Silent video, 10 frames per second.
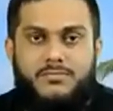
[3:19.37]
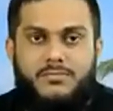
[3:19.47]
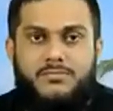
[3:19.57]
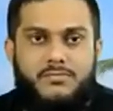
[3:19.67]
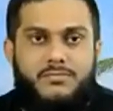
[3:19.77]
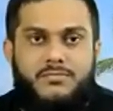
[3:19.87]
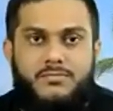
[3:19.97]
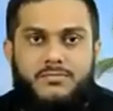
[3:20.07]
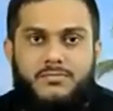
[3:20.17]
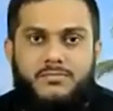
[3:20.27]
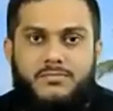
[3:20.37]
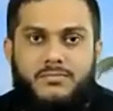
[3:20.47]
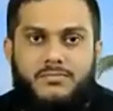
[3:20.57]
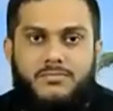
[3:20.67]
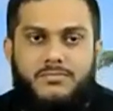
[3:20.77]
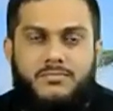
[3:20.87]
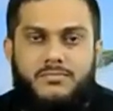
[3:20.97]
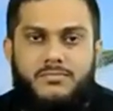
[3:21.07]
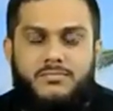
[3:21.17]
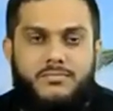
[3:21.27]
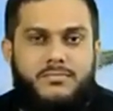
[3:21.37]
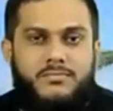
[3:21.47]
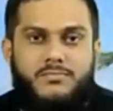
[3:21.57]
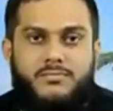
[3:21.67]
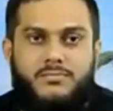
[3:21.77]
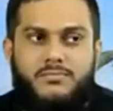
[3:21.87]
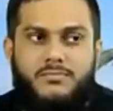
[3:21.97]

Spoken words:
This person isn't speaking.